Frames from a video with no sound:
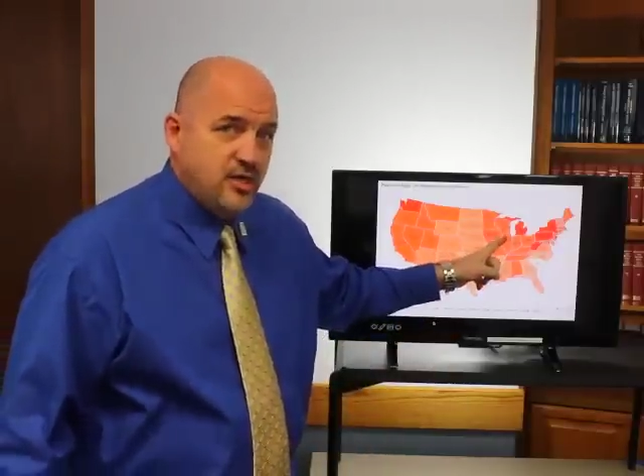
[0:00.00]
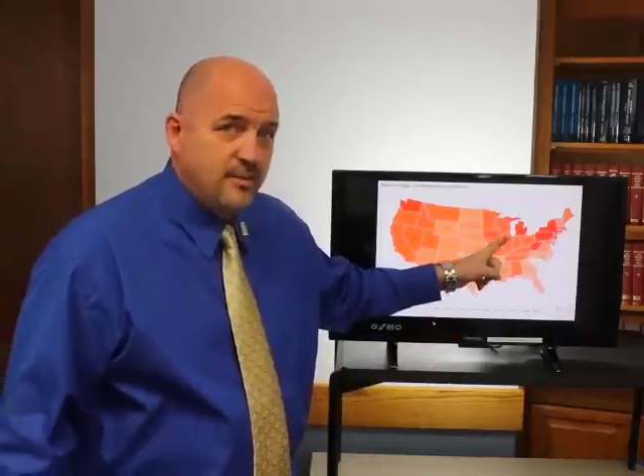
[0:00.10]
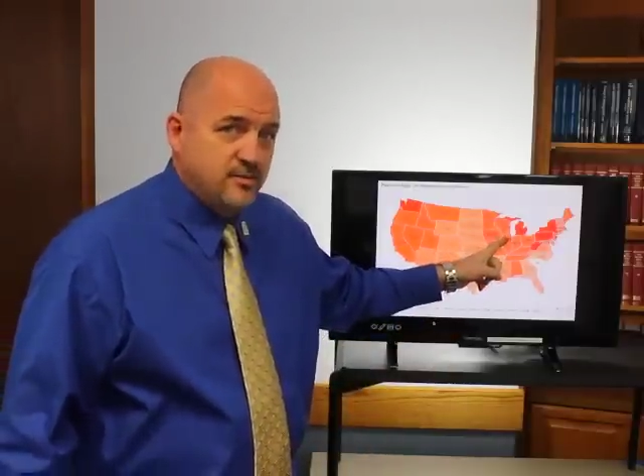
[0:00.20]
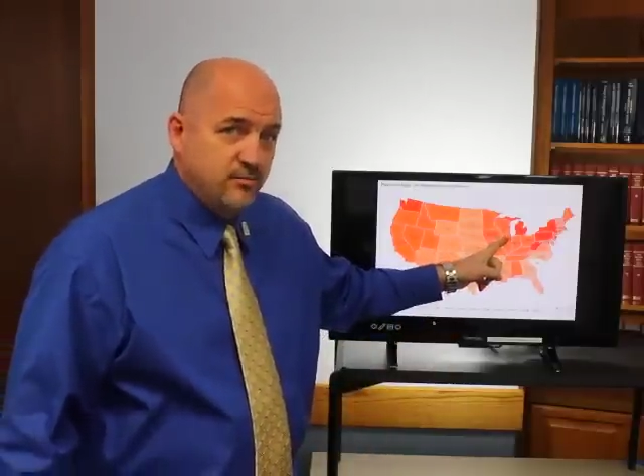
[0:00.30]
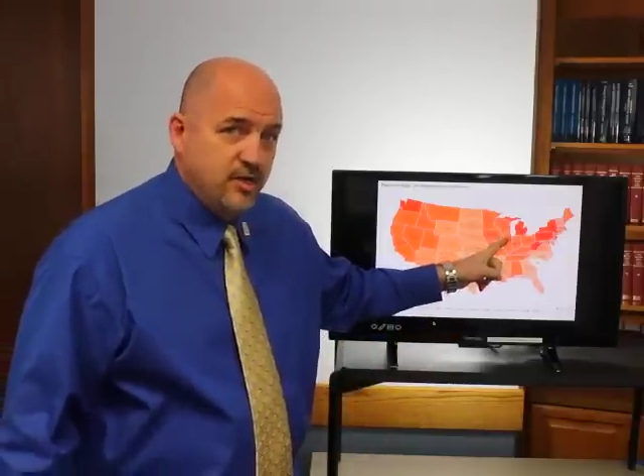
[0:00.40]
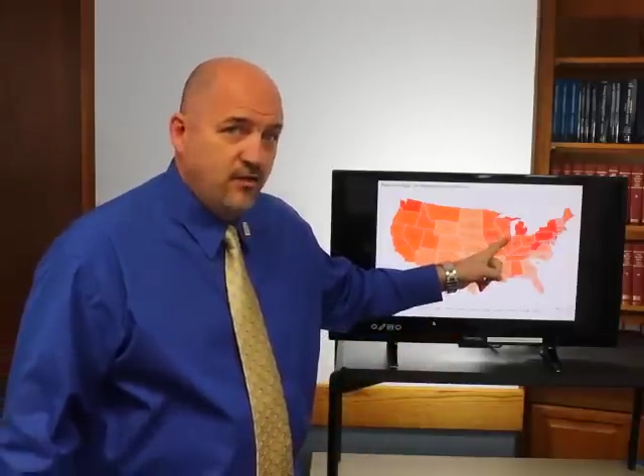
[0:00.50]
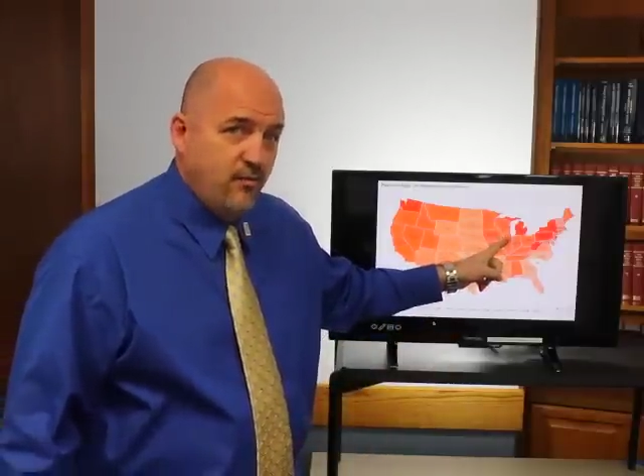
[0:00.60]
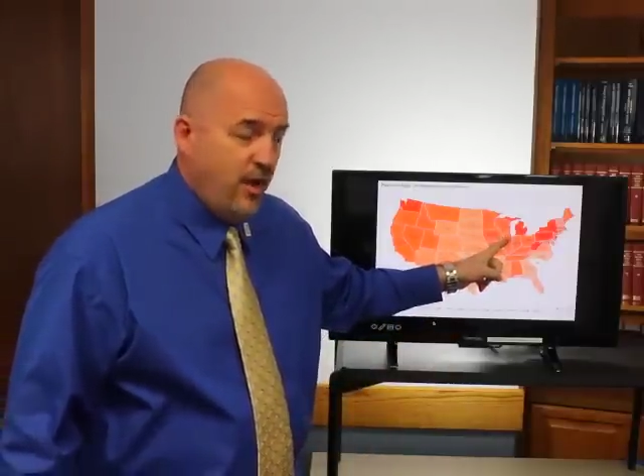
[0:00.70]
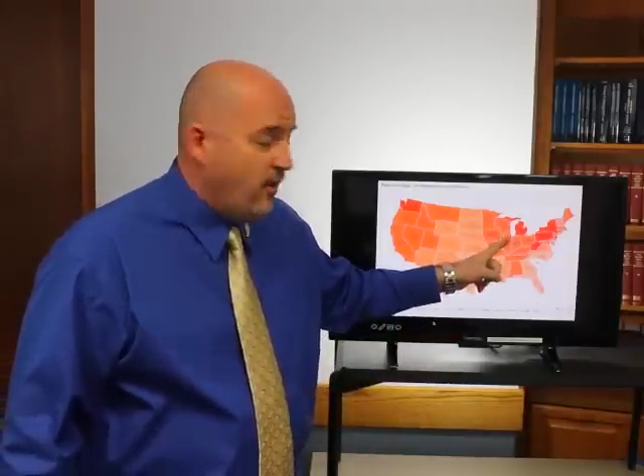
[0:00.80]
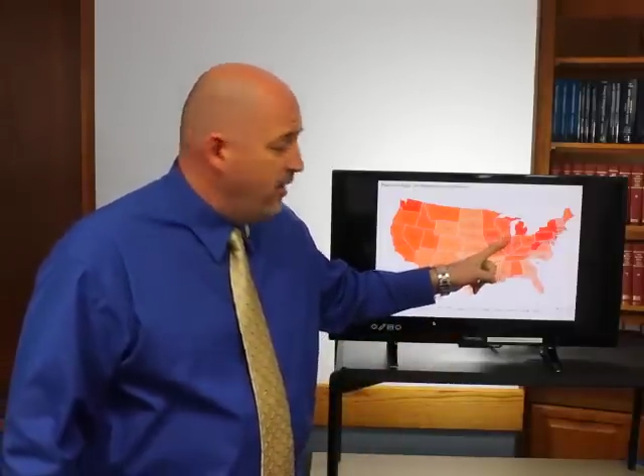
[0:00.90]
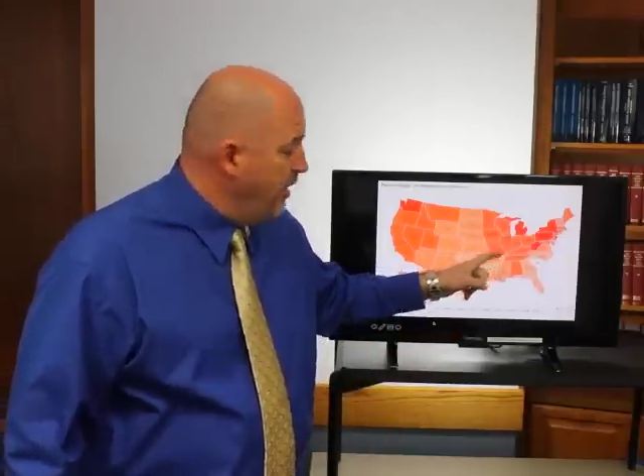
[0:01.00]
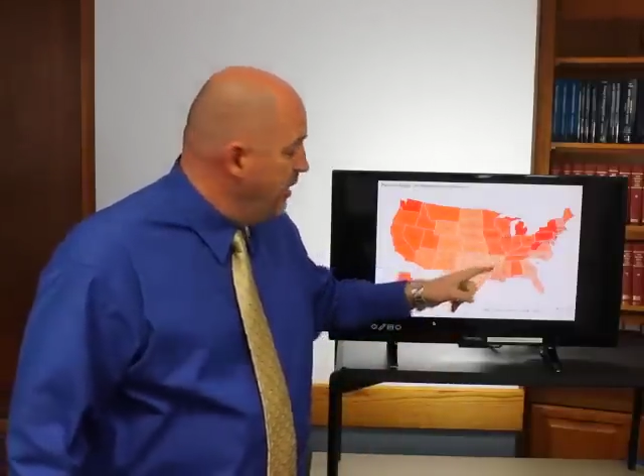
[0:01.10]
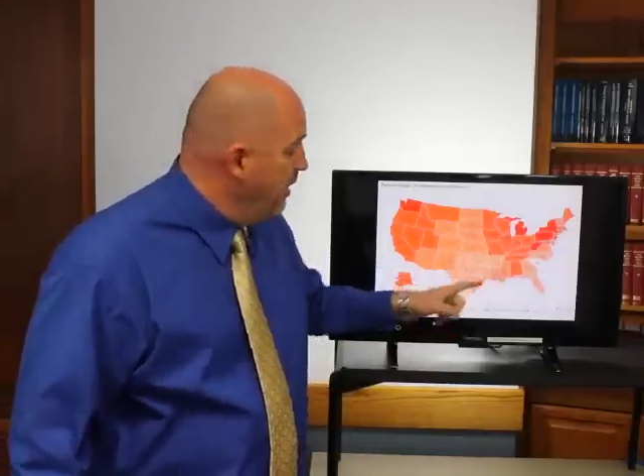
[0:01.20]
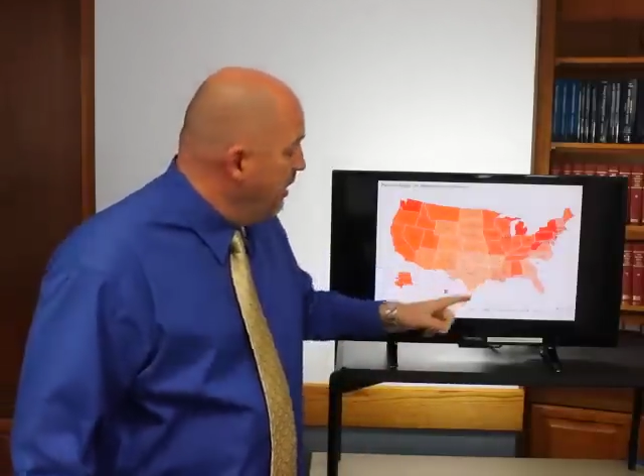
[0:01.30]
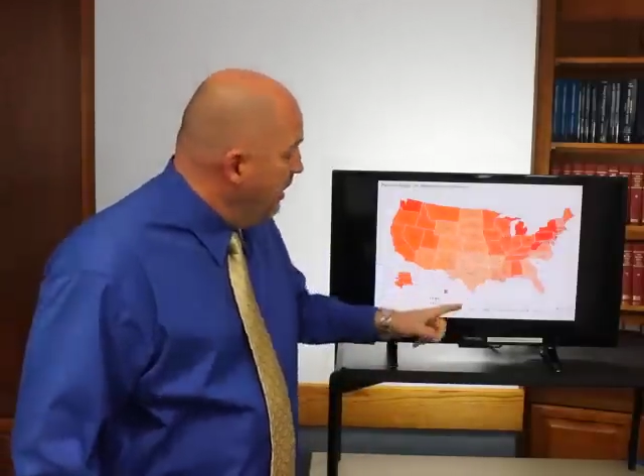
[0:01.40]
jobs from a different area.
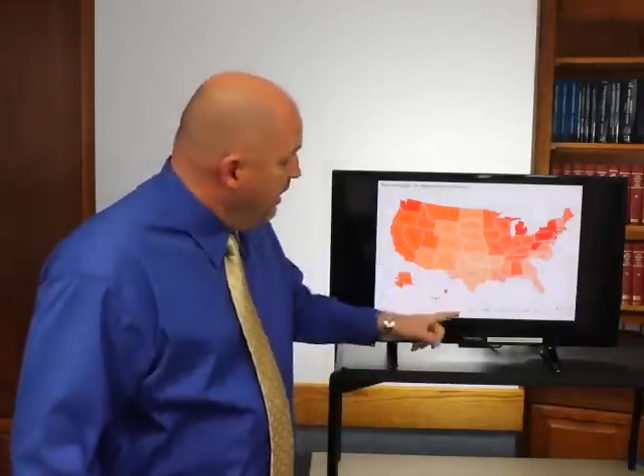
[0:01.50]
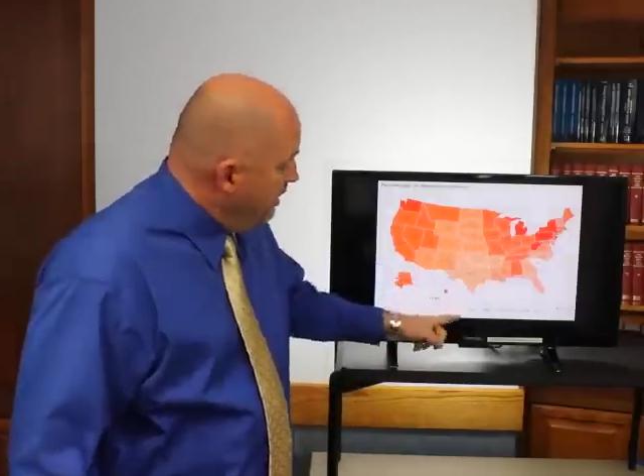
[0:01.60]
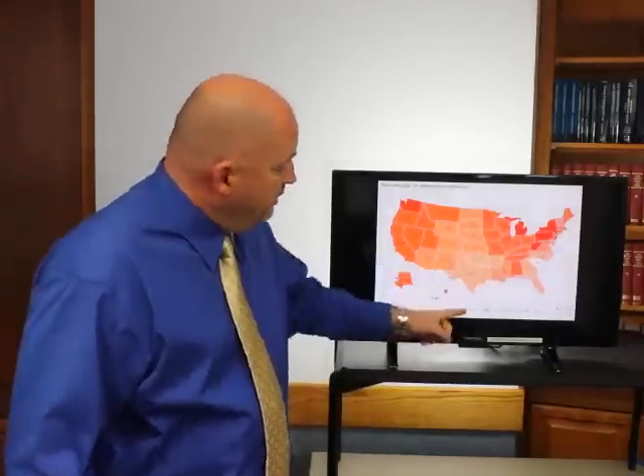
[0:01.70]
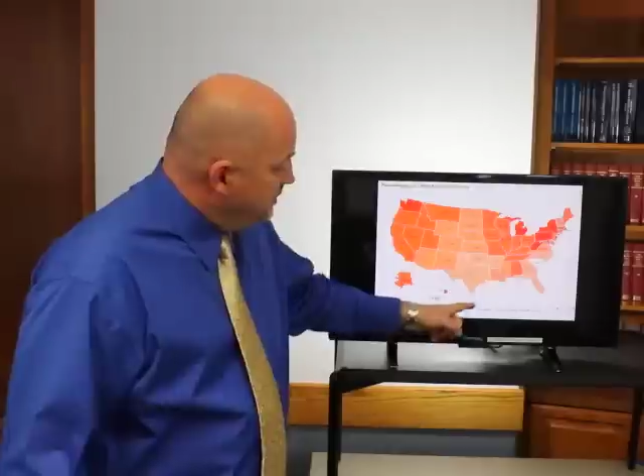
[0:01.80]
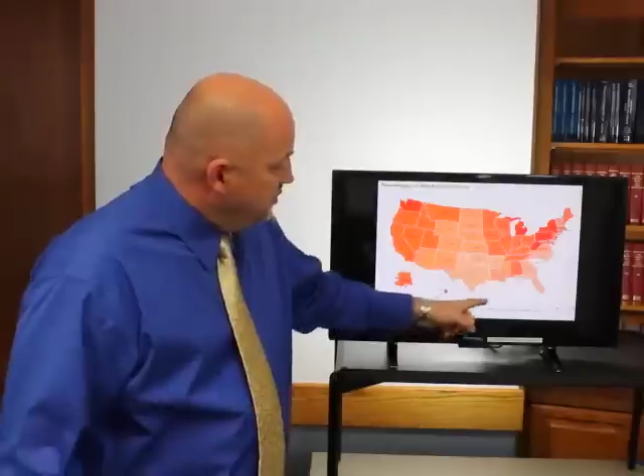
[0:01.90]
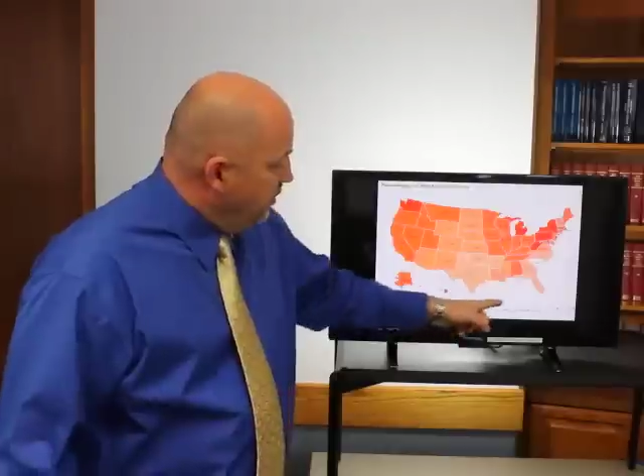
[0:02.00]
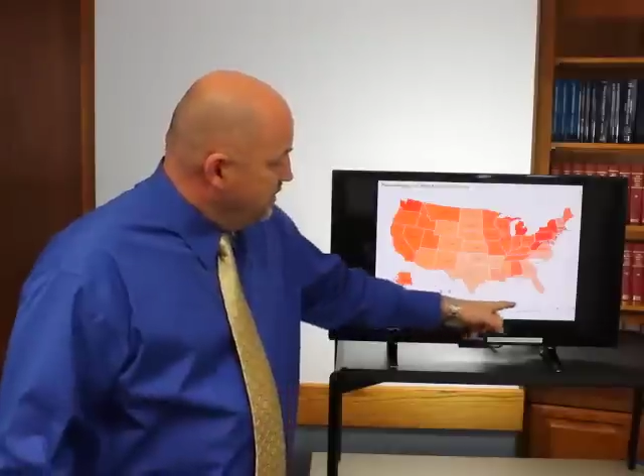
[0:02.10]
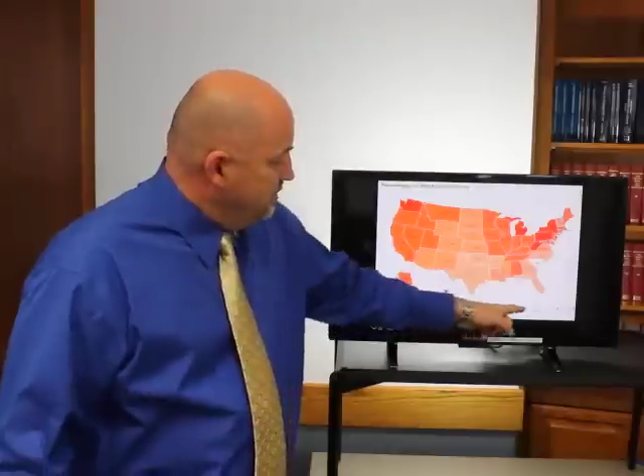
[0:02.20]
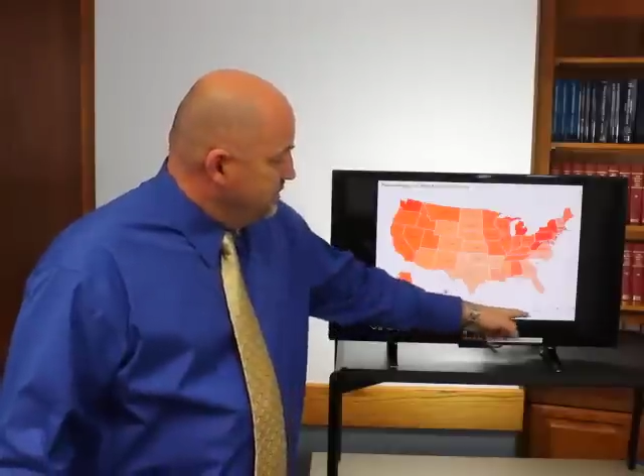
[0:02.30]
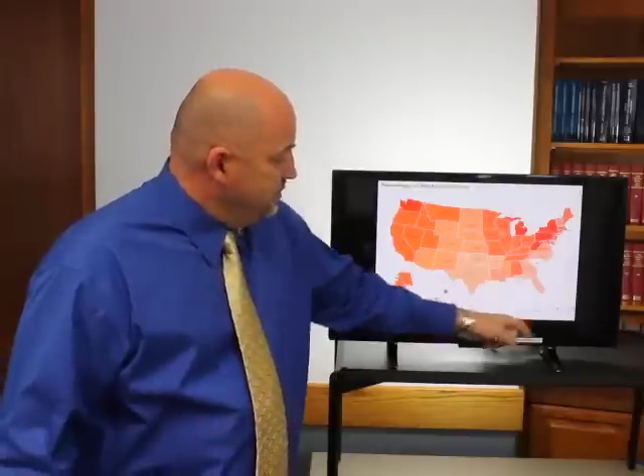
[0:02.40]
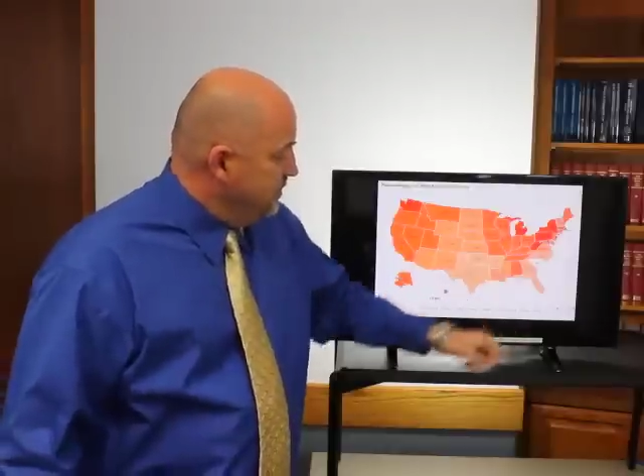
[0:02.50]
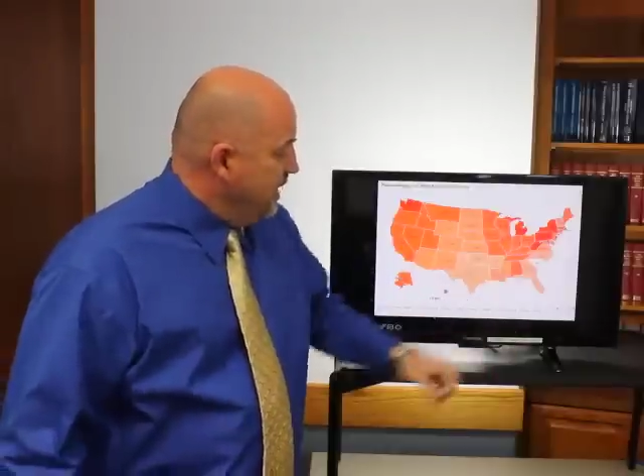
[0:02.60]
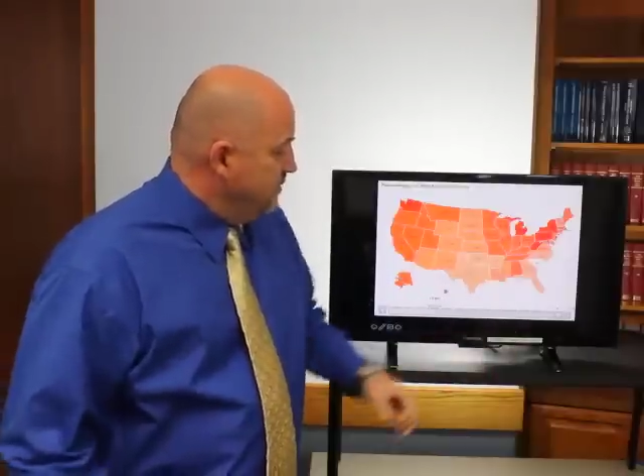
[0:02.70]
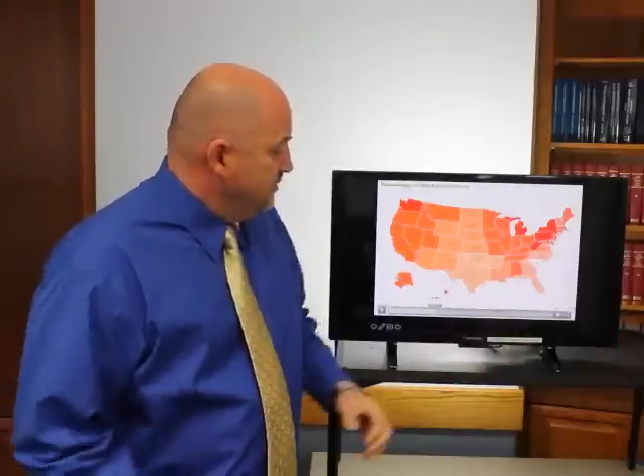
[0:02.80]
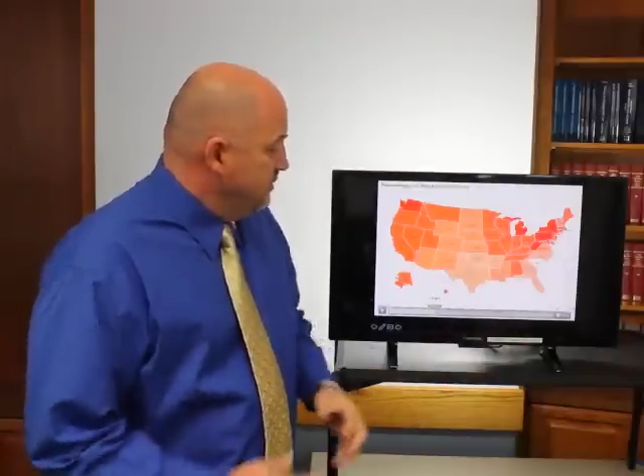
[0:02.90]
Let's go into the
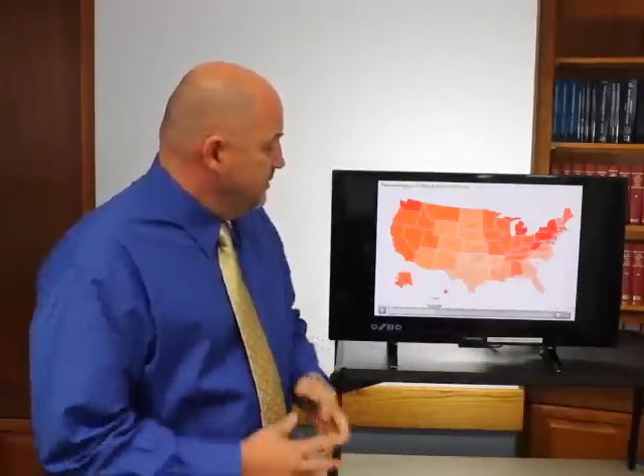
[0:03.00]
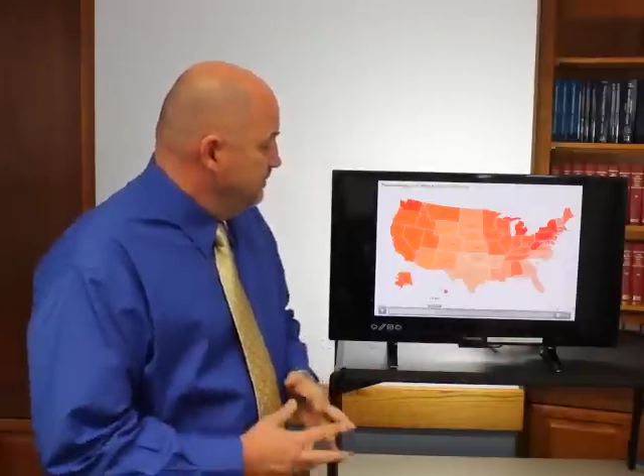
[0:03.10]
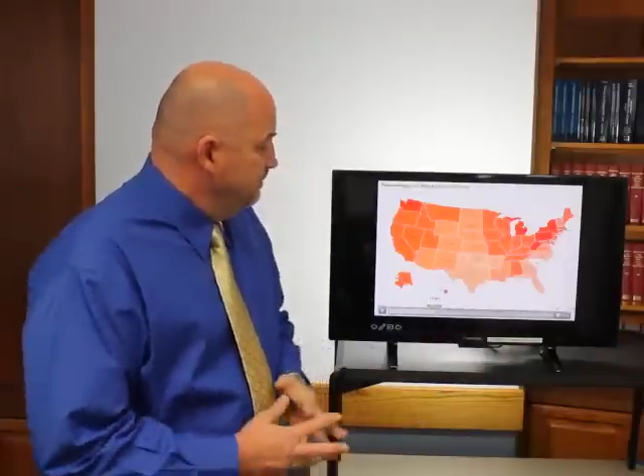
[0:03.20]
2000s.